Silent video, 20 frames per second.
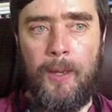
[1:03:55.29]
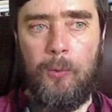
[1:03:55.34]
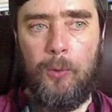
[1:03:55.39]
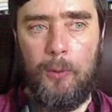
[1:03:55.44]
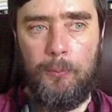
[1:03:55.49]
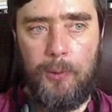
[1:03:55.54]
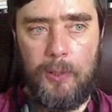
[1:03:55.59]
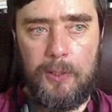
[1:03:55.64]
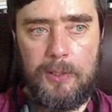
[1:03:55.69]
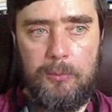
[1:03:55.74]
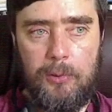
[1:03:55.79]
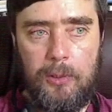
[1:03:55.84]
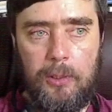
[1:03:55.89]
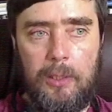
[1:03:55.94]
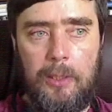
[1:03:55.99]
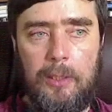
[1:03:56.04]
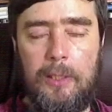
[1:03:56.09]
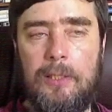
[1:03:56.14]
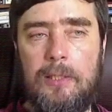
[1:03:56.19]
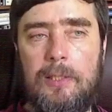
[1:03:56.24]
One
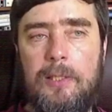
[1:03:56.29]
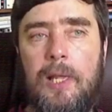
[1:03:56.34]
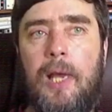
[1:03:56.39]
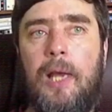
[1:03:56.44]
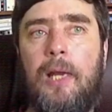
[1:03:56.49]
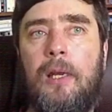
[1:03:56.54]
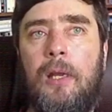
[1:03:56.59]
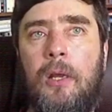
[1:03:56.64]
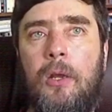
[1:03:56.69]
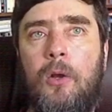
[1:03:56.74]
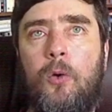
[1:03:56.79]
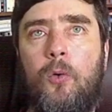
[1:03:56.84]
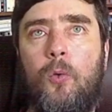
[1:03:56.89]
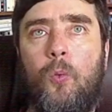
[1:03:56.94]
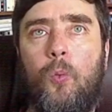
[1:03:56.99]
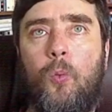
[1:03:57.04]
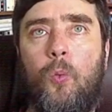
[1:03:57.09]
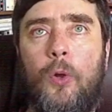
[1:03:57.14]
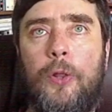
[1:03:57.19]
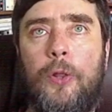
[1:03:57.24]
possibility is that
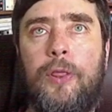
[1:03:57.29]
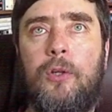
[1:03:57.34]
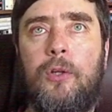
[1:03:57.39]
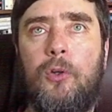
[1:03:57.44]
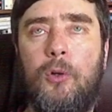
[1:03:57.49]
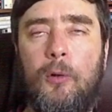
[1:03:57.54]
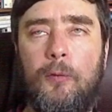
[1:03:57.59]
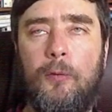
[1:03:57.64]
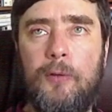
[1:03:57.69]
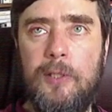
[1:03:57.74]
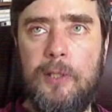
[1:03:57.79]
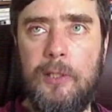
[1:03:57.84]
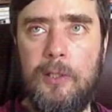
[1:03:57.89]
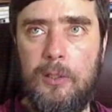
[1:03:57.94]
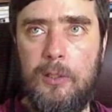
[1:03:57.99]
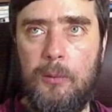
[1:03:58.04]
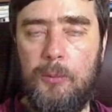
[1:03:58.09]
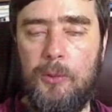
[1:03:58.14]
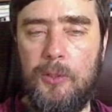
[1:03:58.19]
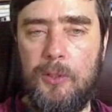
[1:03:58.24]
what the nervous
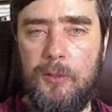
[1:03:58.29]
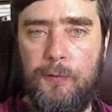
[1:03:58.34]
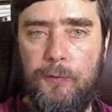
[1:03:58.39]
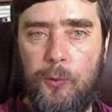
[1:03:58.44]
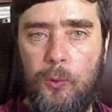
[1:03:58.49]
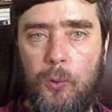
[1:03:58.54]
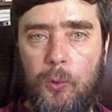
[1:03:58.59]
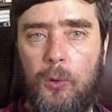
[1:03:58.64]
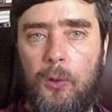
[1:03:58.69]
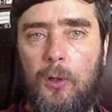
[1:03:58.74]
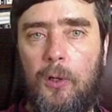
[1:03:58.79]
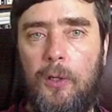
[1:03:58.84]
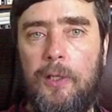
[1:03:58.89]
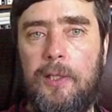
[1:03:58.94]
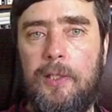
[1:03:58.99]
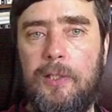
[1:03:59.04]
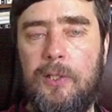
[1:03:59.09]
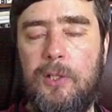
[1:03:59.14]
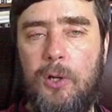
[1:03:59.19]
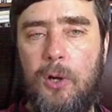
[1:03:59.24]
system is for
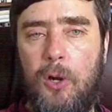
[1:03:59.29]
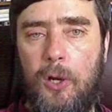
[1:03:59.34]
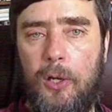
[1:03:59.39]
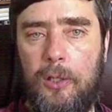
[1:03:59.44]
is not